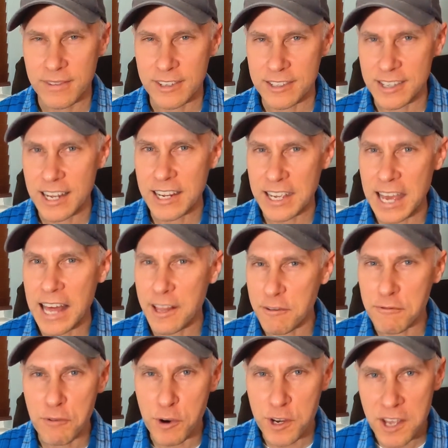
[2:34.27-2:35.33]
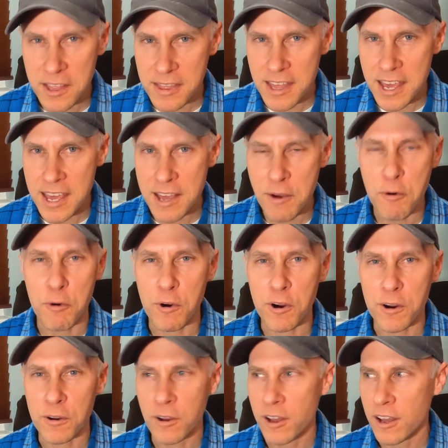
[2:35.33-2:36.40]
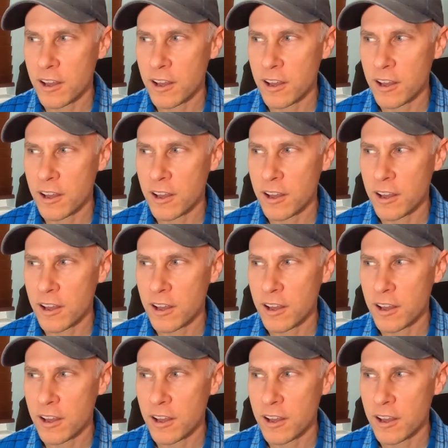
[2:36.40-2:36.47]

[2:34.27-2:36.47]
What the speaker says: Is that a California thing, or